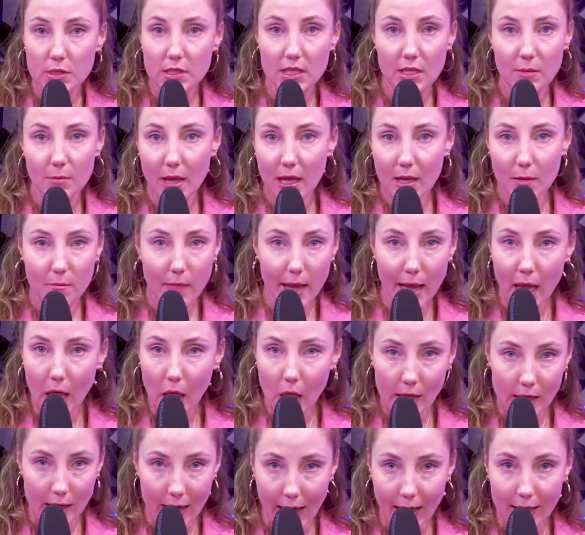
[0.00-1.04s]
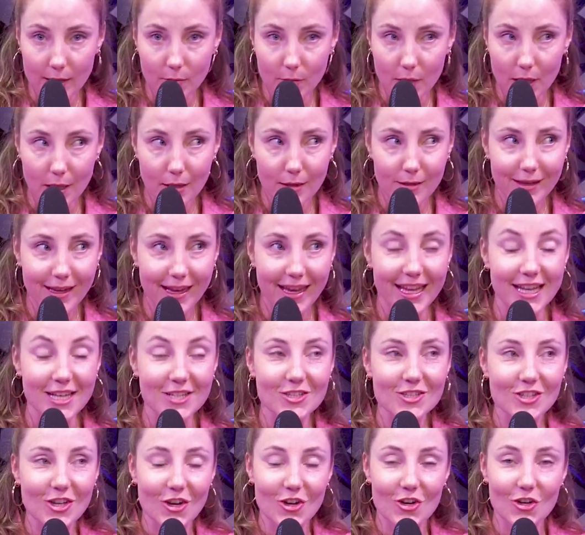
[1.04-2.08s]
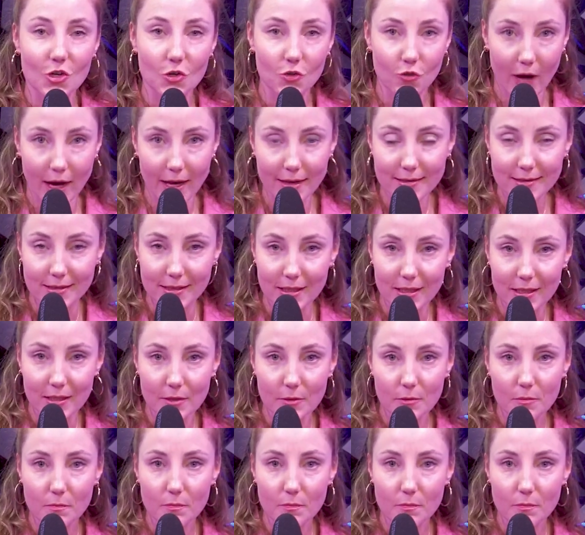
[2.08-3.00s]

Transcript: to make male anatomy. It's crazy.